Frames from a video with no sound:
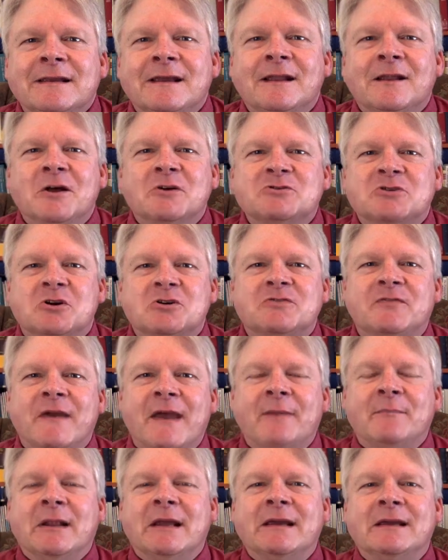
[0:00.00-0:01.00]
Hello, church
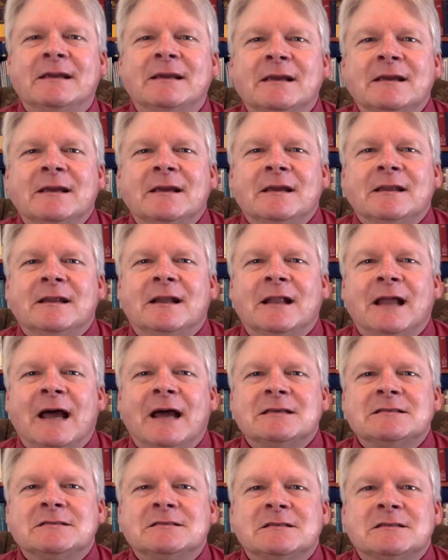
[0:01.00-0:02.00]
family. The
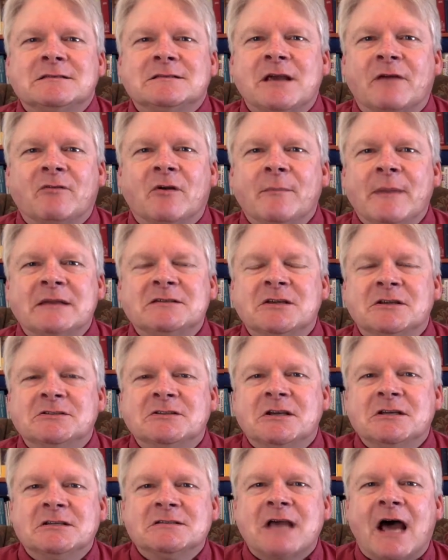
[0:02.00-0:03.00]
last several
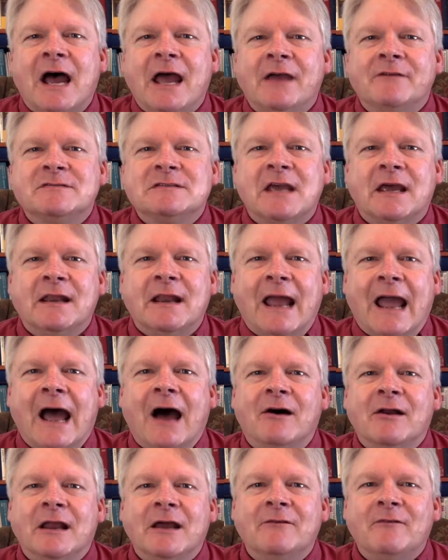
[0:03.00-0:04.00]
messages I have sent
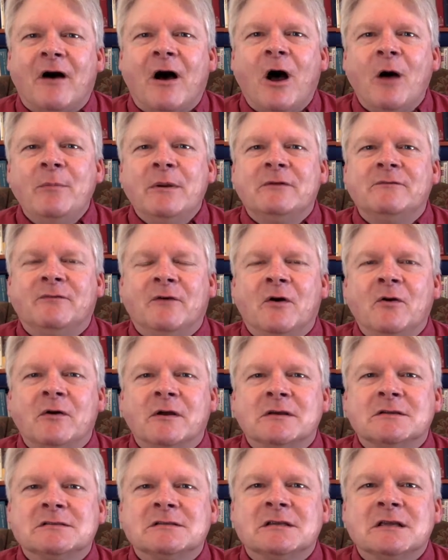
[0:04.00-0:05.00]
out have all been
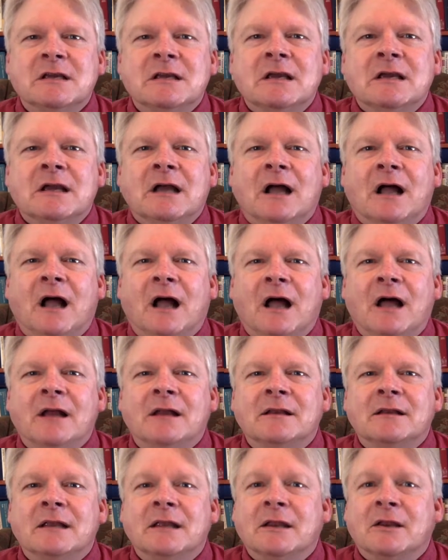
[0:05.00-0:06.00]
focused
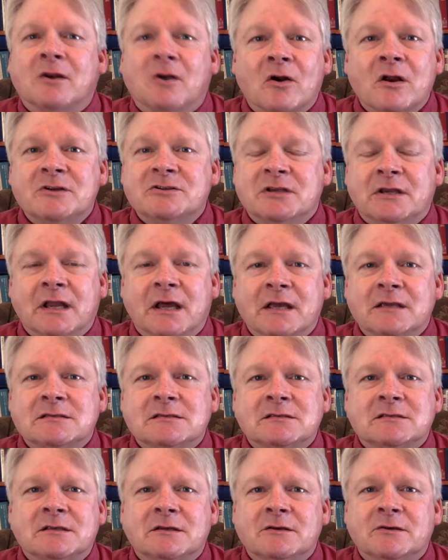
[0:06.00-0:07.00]
on encouraging
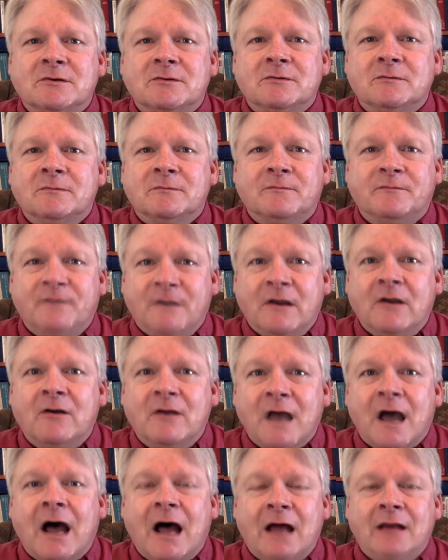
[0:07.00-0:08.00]
us to fear
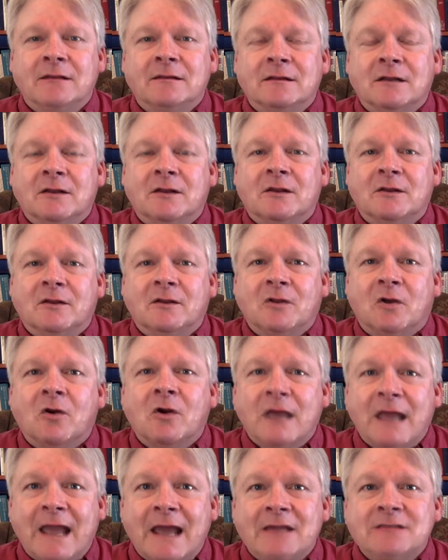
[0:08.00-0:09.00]
not. The
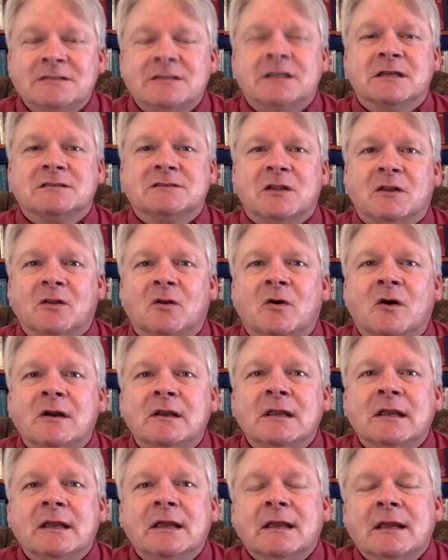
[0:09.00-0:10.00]
Lord has this. The
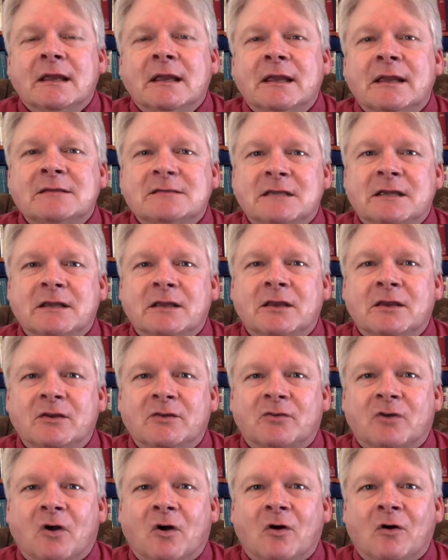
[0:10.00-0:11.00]
Lord is in
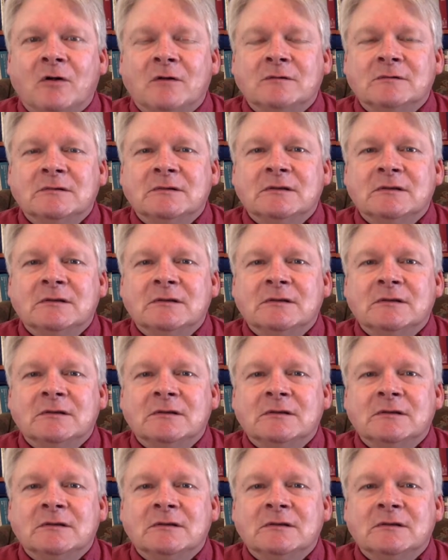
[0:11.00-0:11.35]
control.